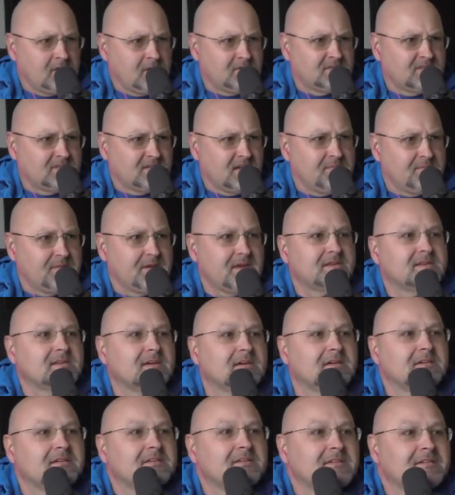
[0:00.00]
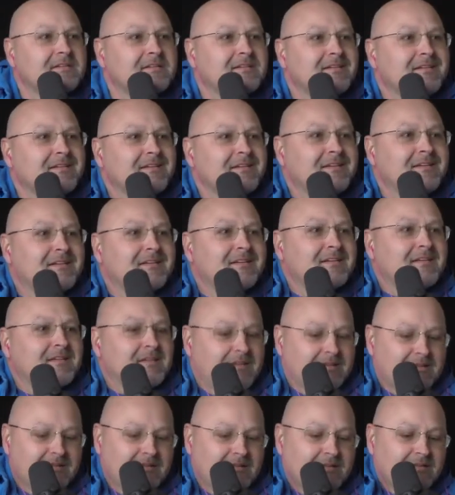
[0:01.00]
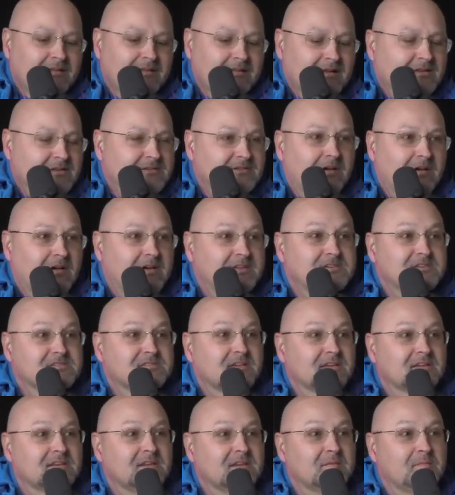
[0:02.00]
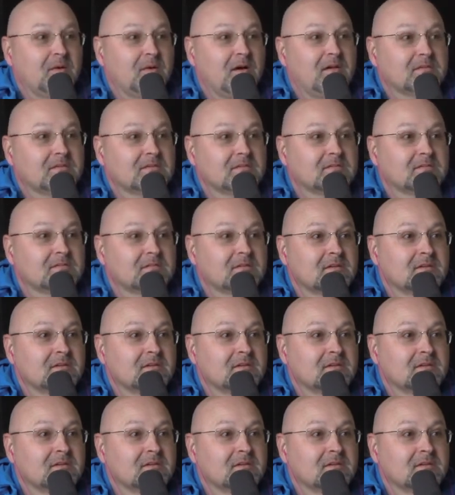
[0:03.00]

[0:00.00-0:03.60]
Stop it. Yeah. But go ahead. That's all. I just like oh. Neapolitans.